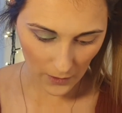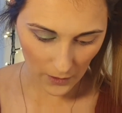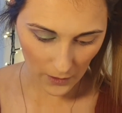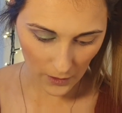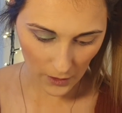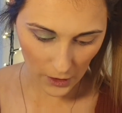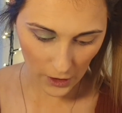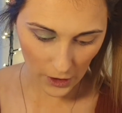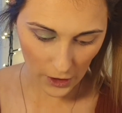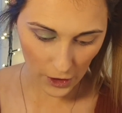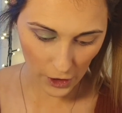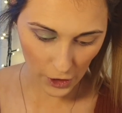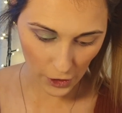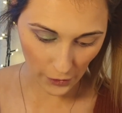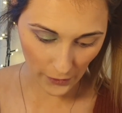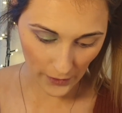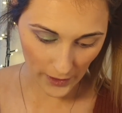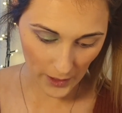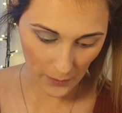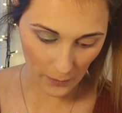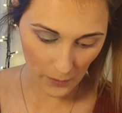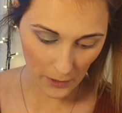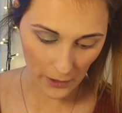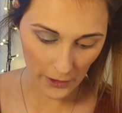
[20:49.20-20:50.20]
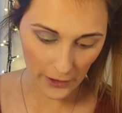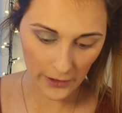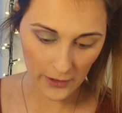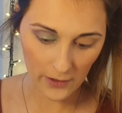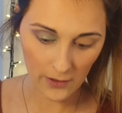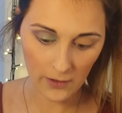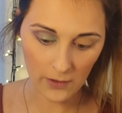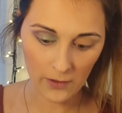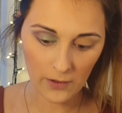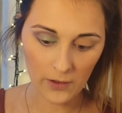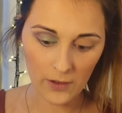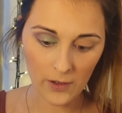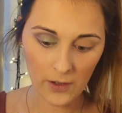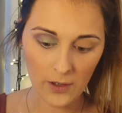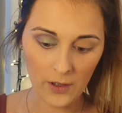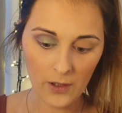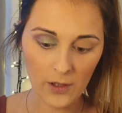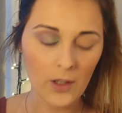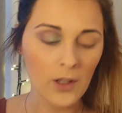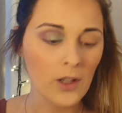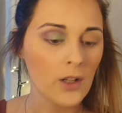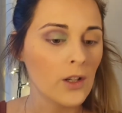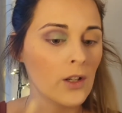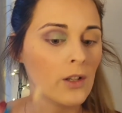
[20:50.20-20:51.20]
to the shiny blue
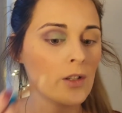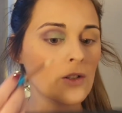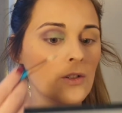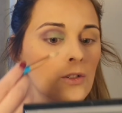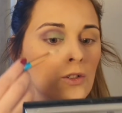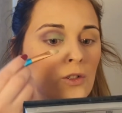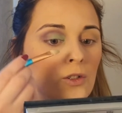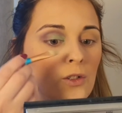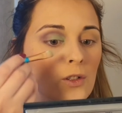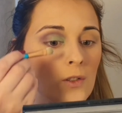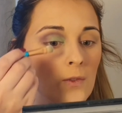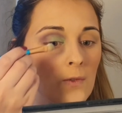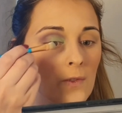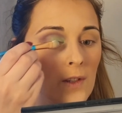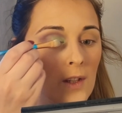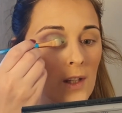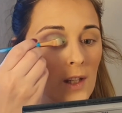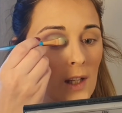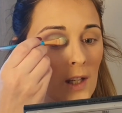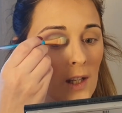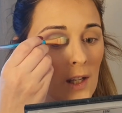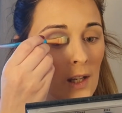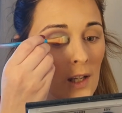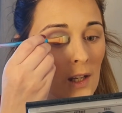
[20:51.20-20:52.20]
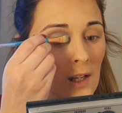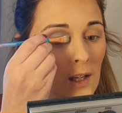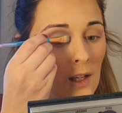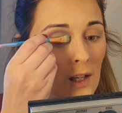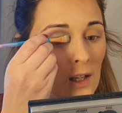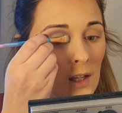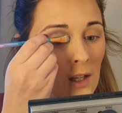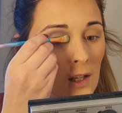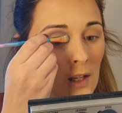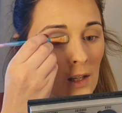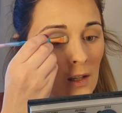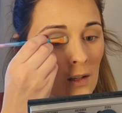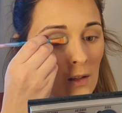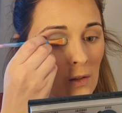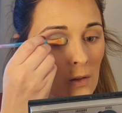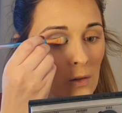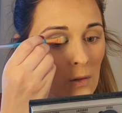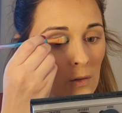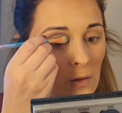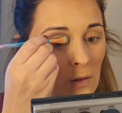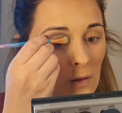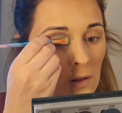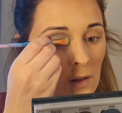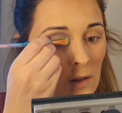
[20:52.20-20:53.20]
just for the inner
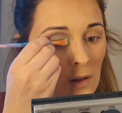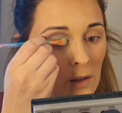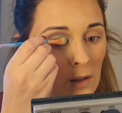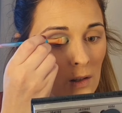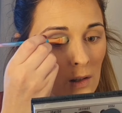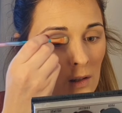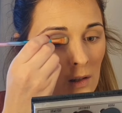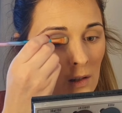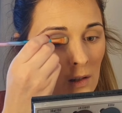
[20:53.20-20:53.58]
corner,